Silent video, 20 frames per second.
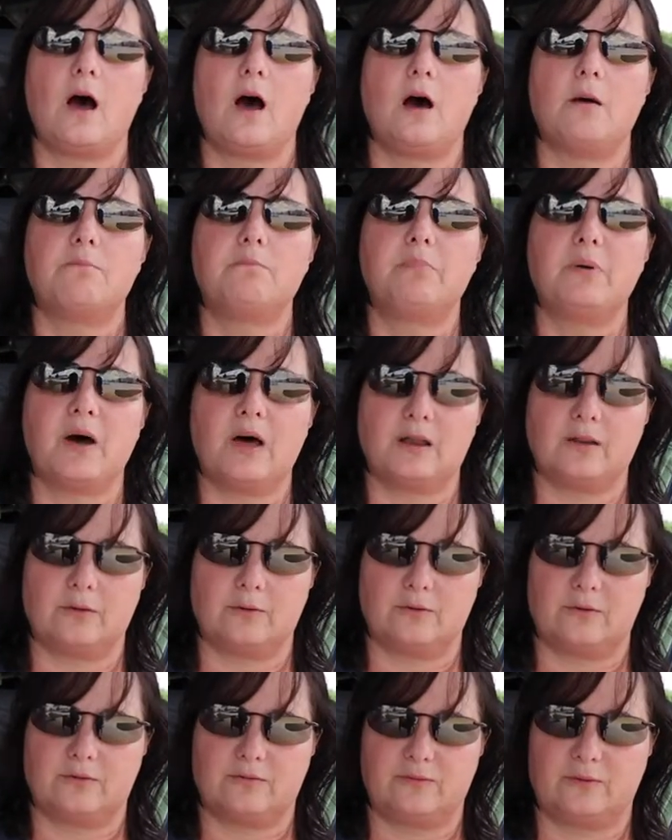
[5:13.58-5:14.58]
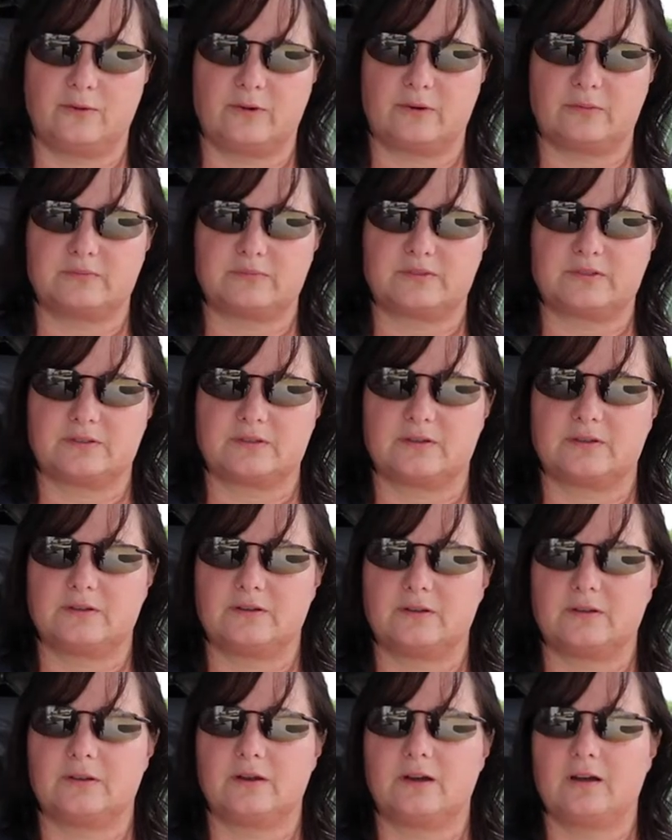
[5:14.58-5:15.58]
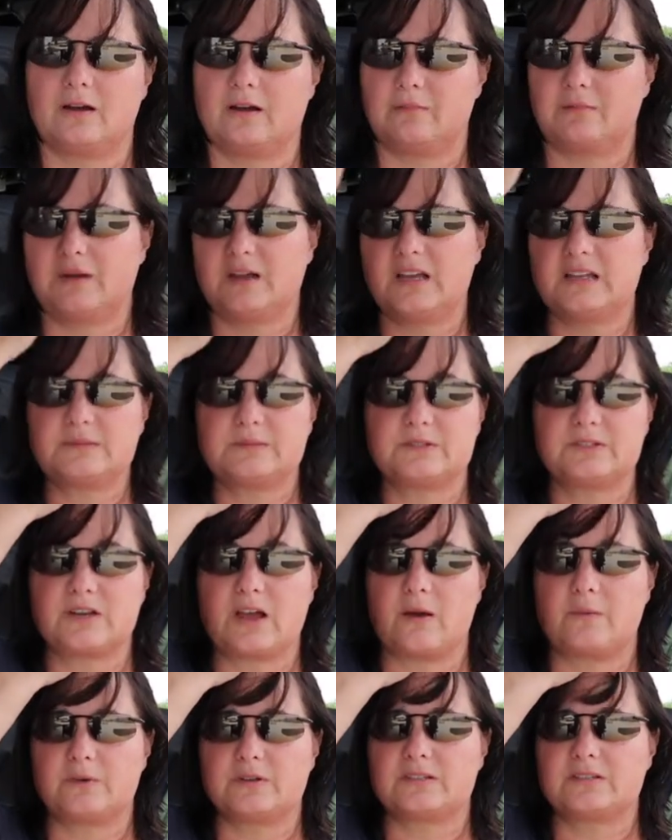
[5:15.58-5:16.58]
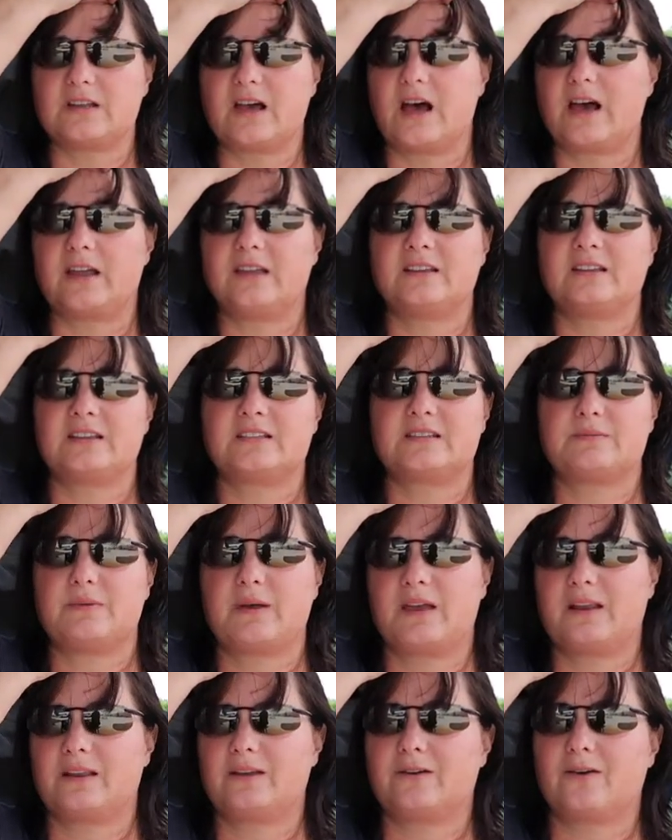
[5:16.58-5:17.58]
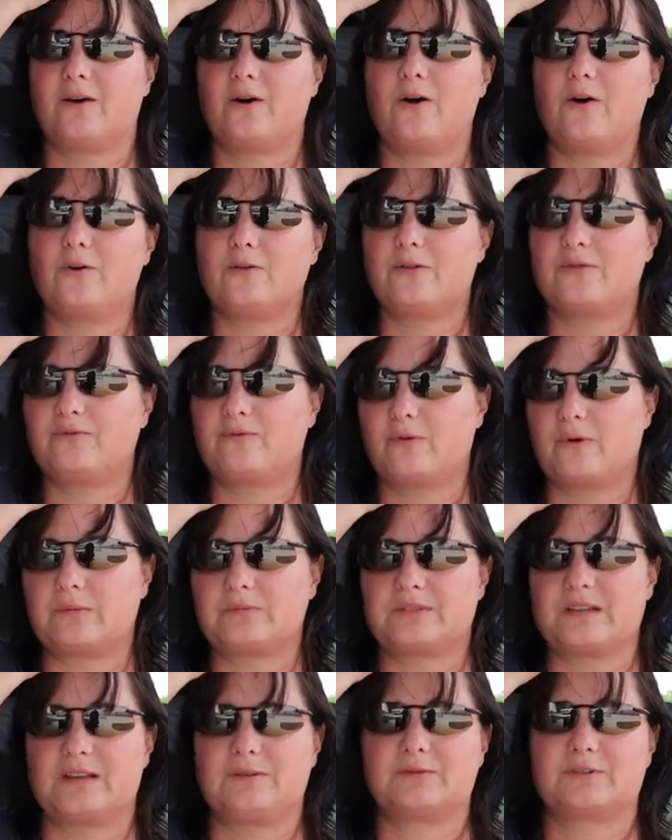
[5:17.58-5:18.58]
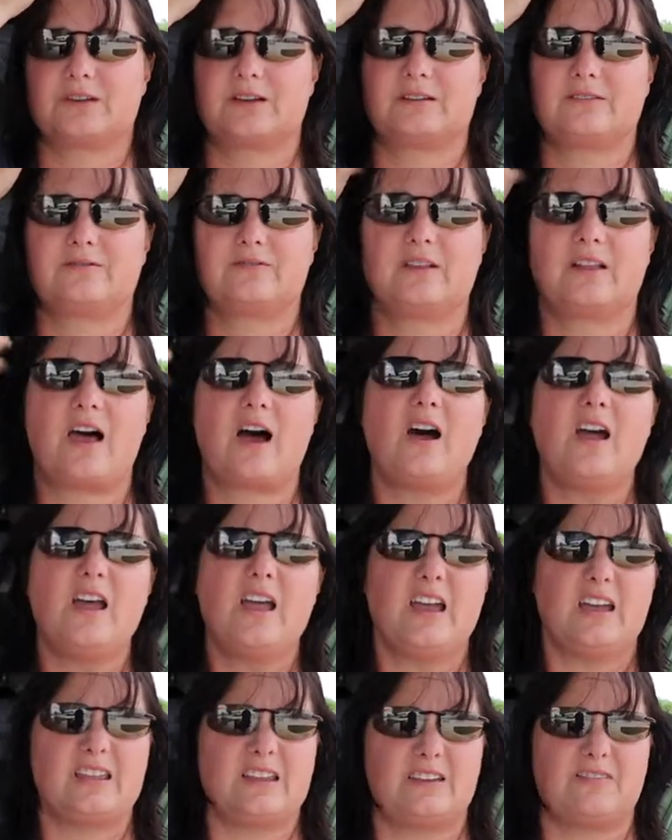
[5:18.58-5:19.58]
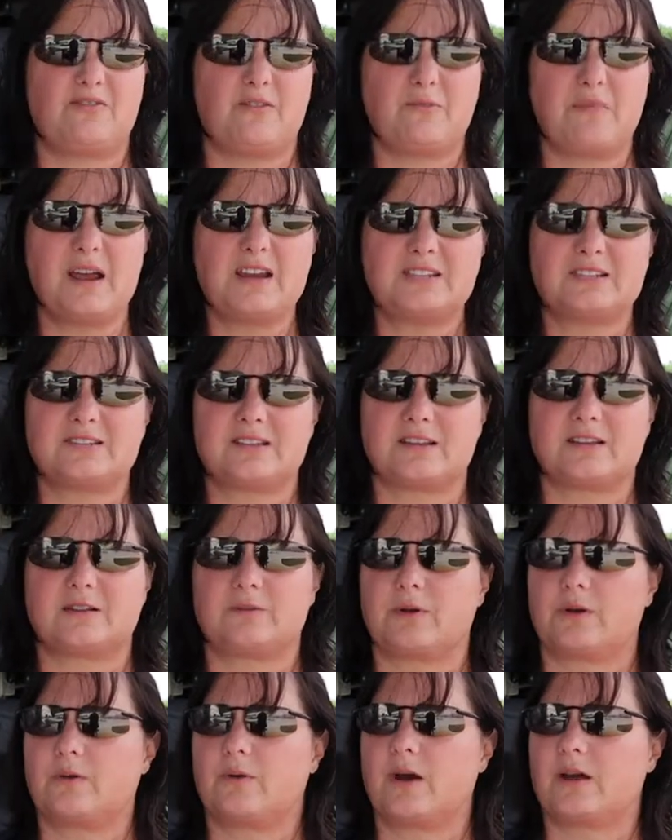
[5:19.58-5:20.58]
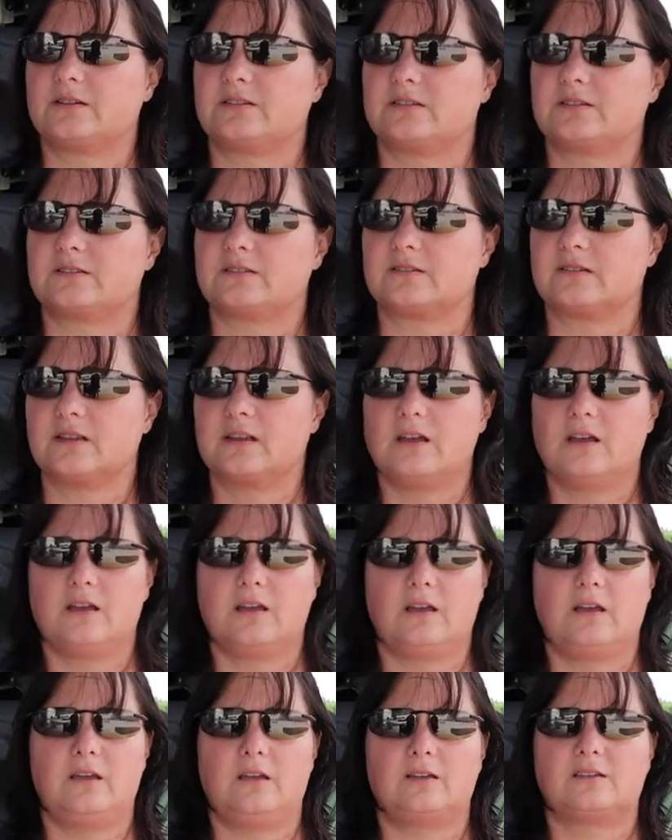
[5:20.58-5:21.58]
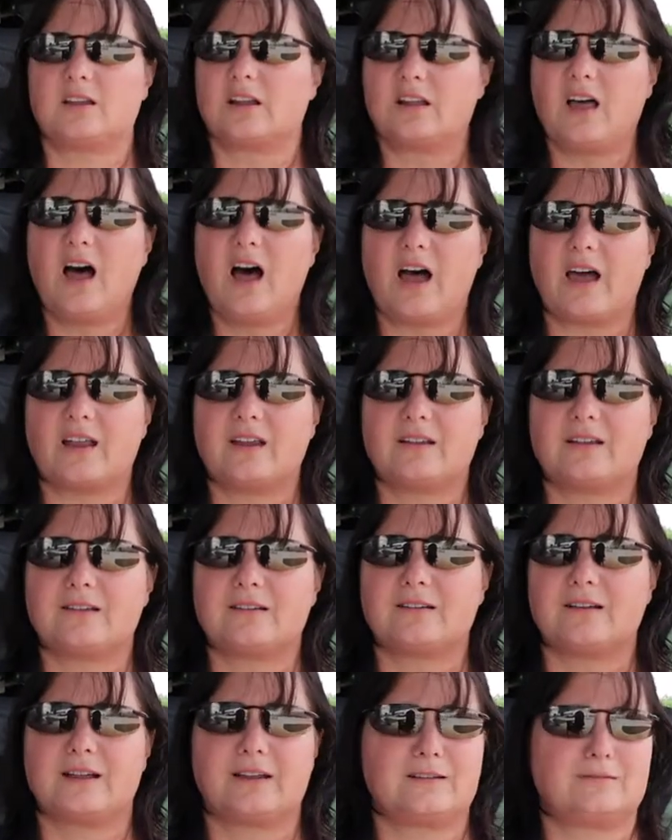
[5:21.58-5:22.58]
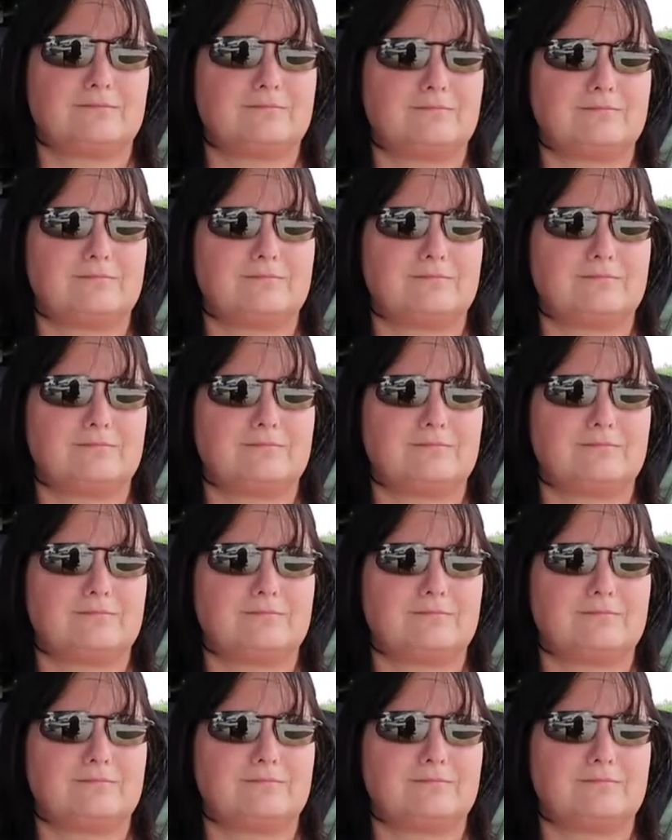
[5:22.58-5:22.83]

a buttload of forms um, my husband Jon was not anticipating all the forms that he was going to fill out, and the information that they request is is a lot, like